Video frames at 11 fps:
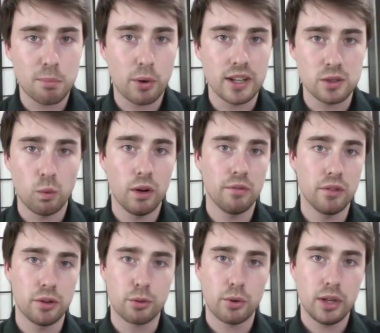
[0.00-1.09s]
breaks one of the
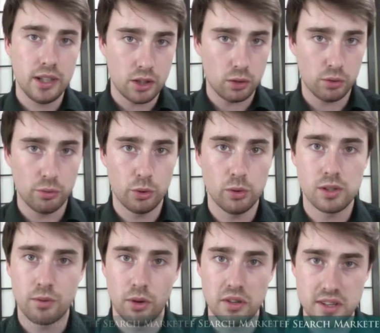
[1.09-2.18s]
3 golden rules
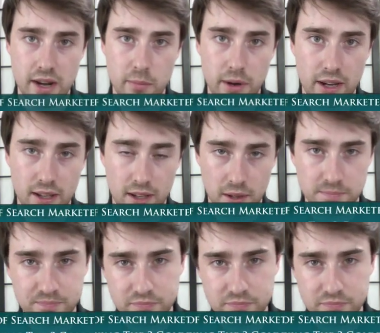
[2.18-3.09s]
for internet marketing.